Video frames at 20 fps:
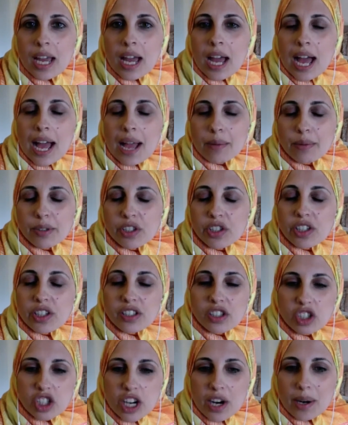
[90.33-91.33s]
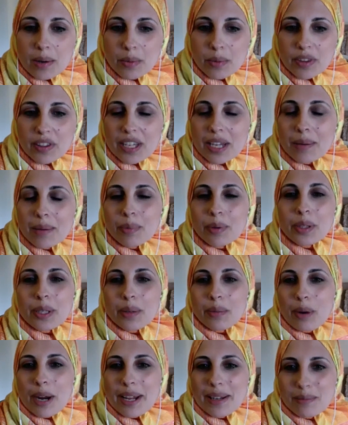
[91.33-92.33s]
I was just sharing with Kimberly
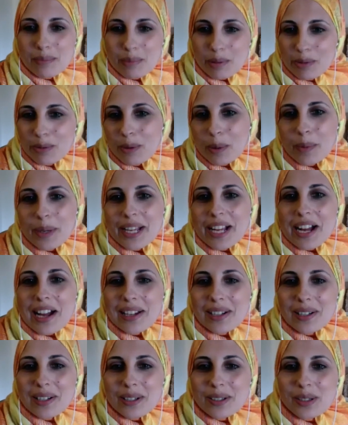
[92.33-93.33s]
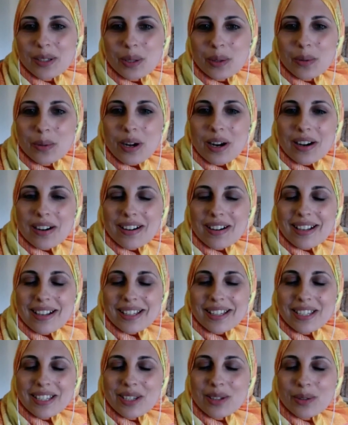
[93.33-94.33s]
right before we got onto our
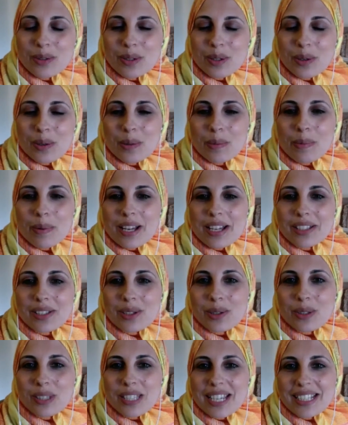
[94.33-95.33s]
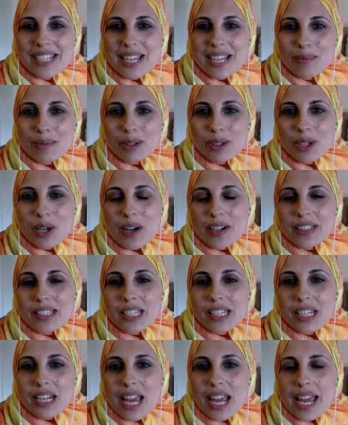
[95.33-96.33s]
YouTube Tuesday Table Talk
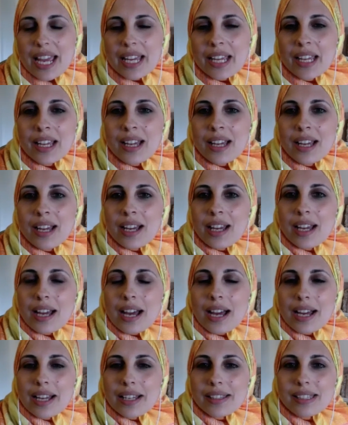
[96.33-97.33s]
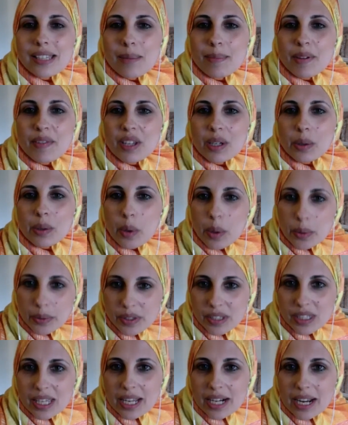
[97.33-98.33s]
today, some of the quotes
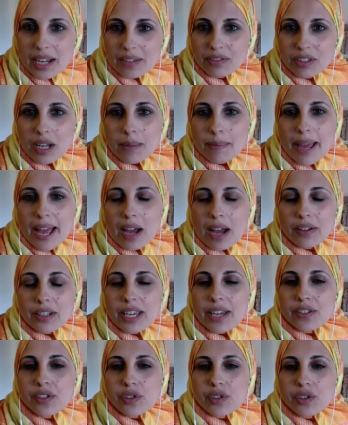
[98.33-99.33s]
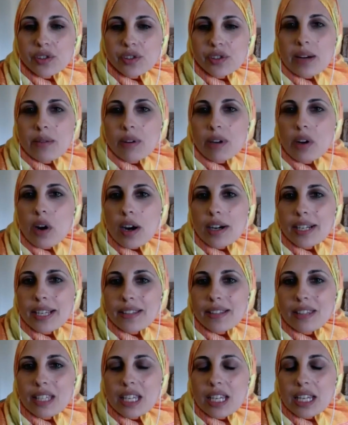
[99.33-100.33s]
that have come out yesterday
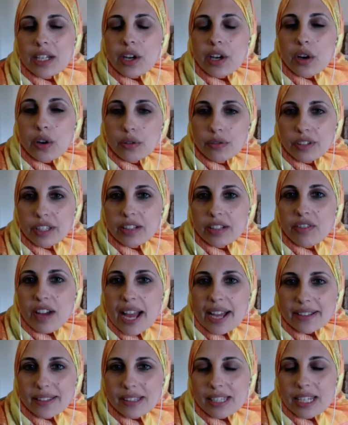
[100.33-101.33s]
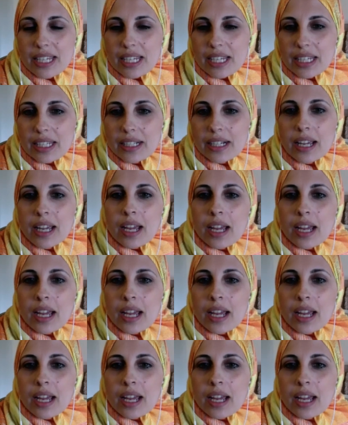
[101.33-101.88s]
regarding the COVID vaccine,